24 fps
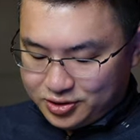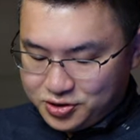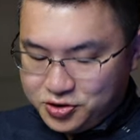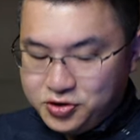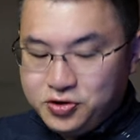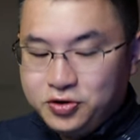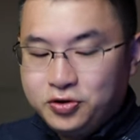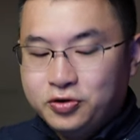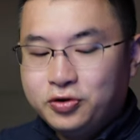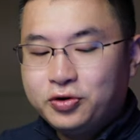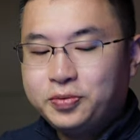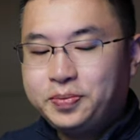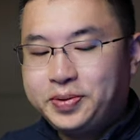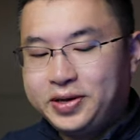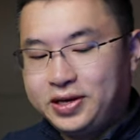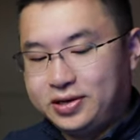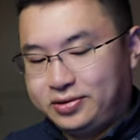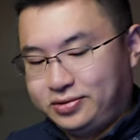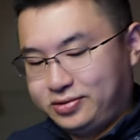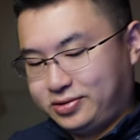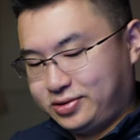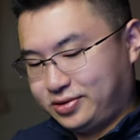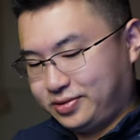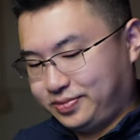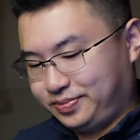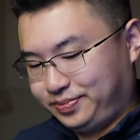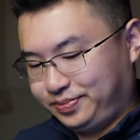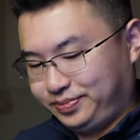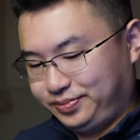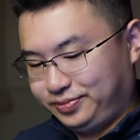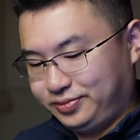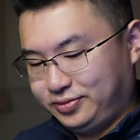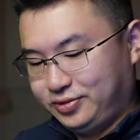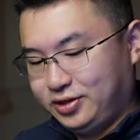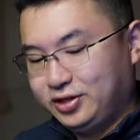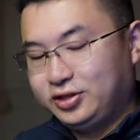Europeans
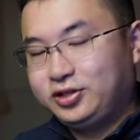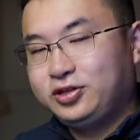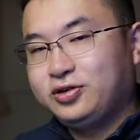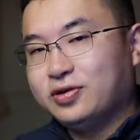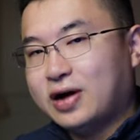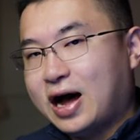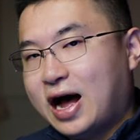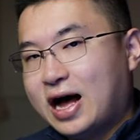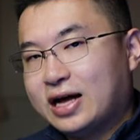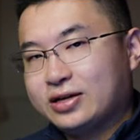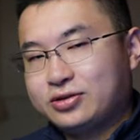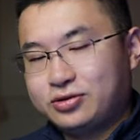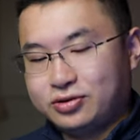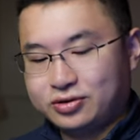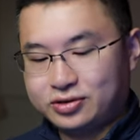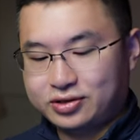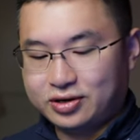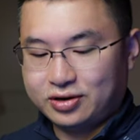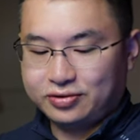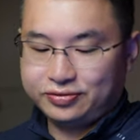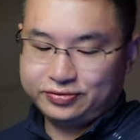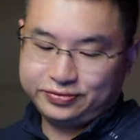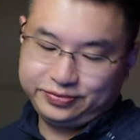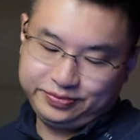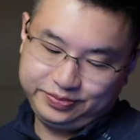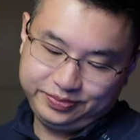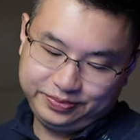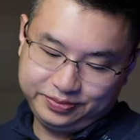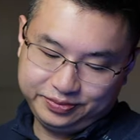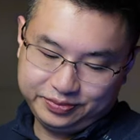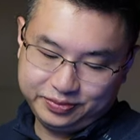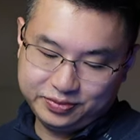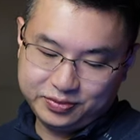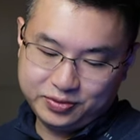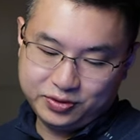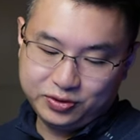need to ask yourself,
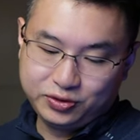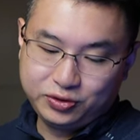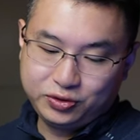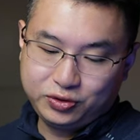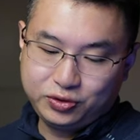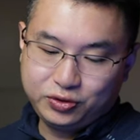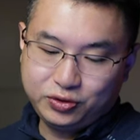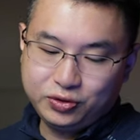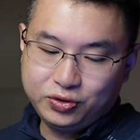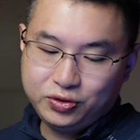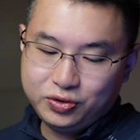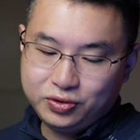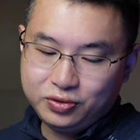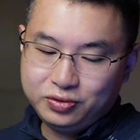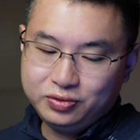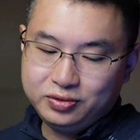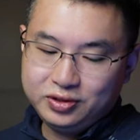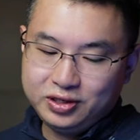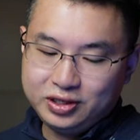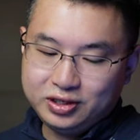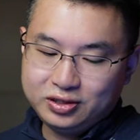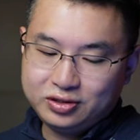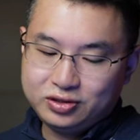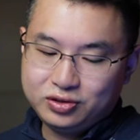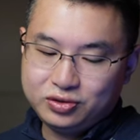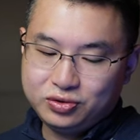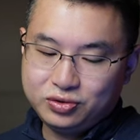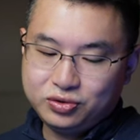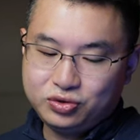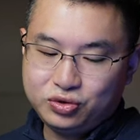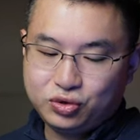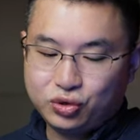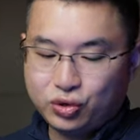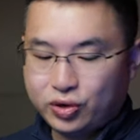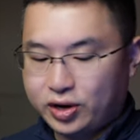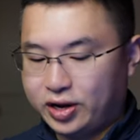do you need to
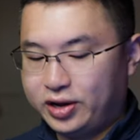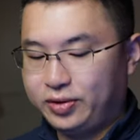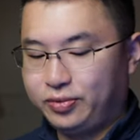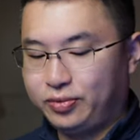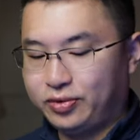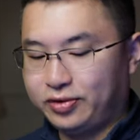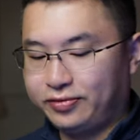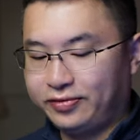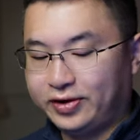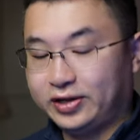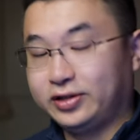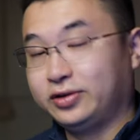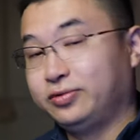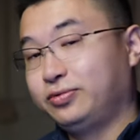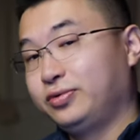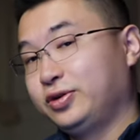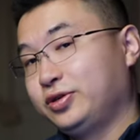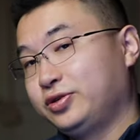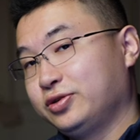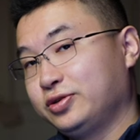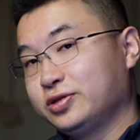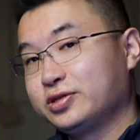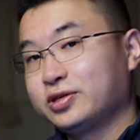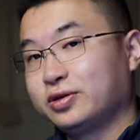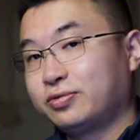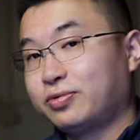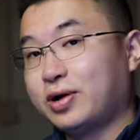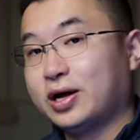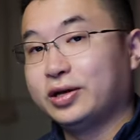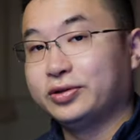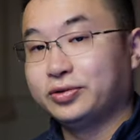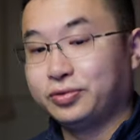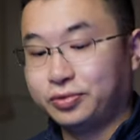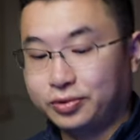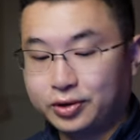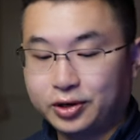trade with other regions
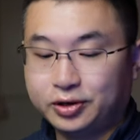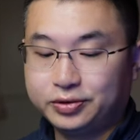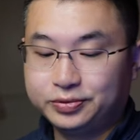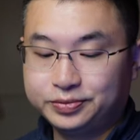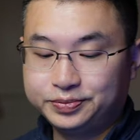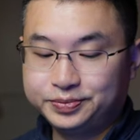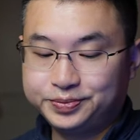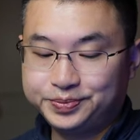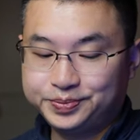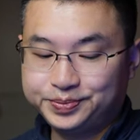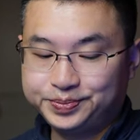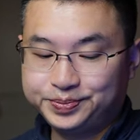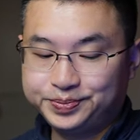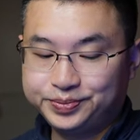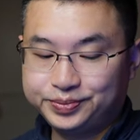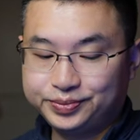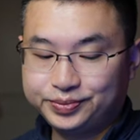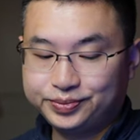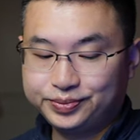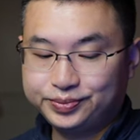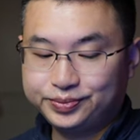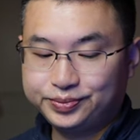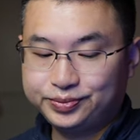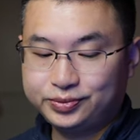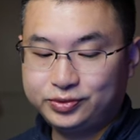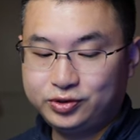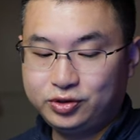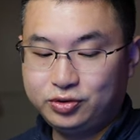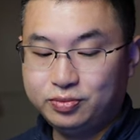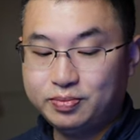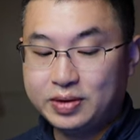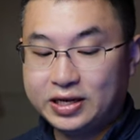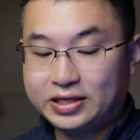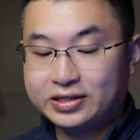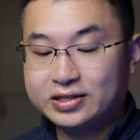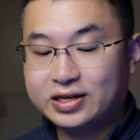around the world
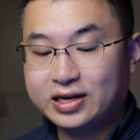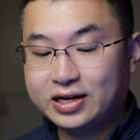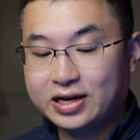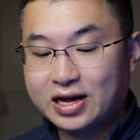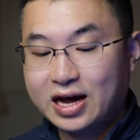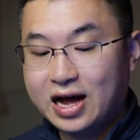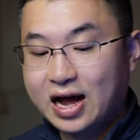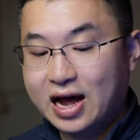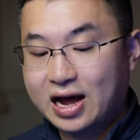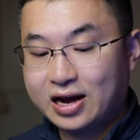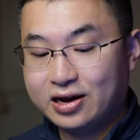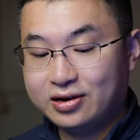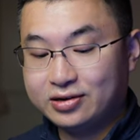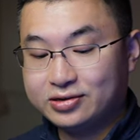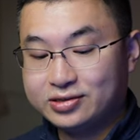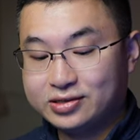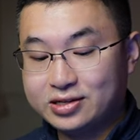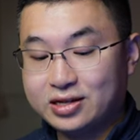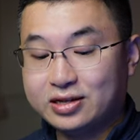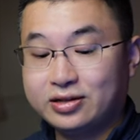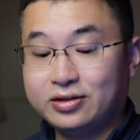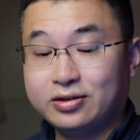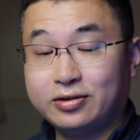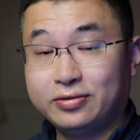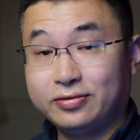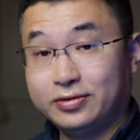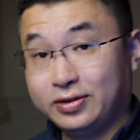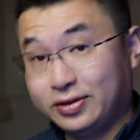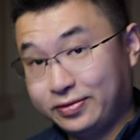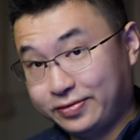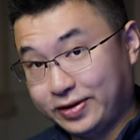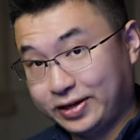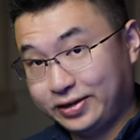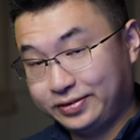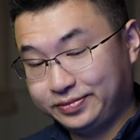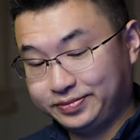to maintain a higher standard of
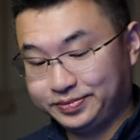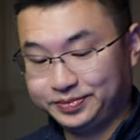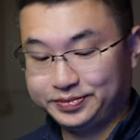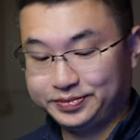living?